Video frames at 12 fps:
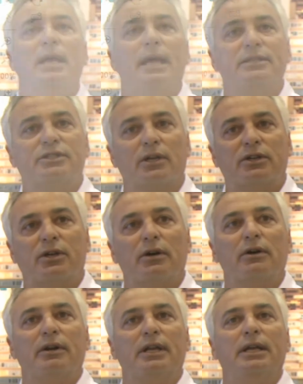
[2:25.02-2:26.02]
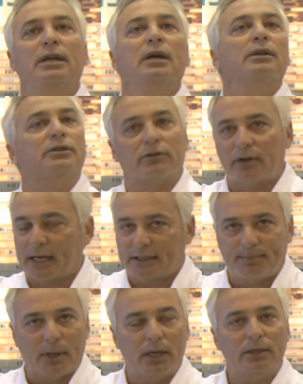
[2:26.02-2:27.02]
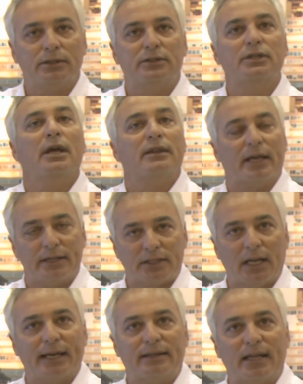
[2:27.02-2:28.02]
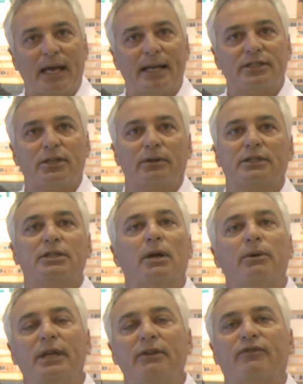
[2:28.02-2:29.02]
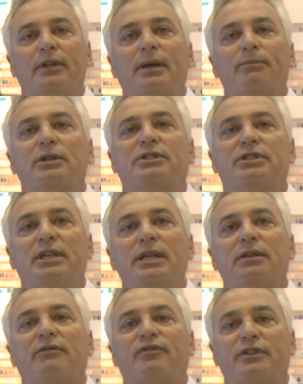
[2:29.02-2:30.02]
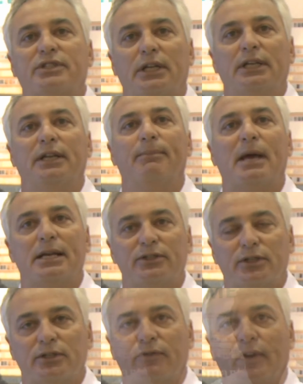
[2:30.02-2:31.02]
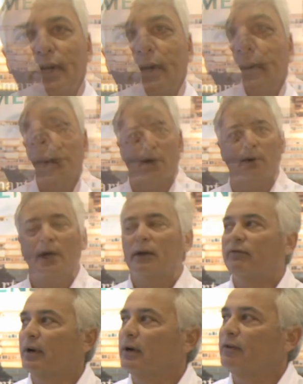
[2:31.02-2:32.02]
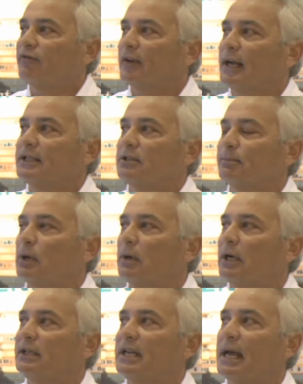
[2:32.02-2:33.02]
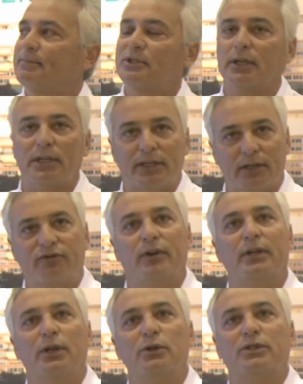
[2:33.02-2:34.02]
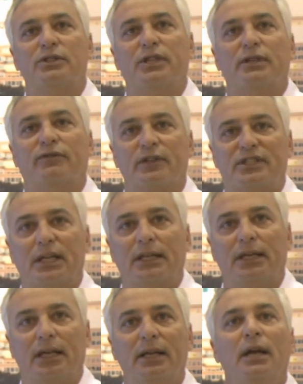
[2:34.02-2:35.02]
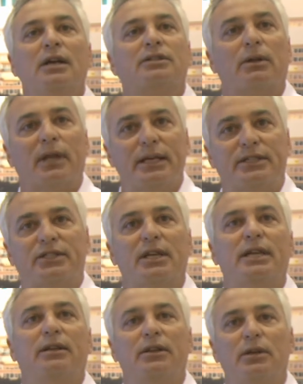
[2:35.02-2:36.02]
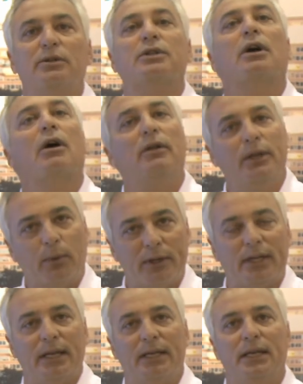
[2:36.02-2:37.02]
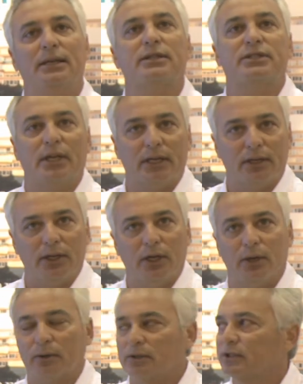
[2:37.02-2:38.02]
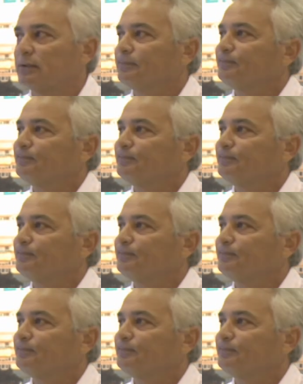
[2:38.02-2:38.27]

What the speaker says: and security, duress buttons, things like that. So there's no need for them to see the facility manager's view. So very flexible, adapts to the different users in a facility so they see and use only what they need to see and use.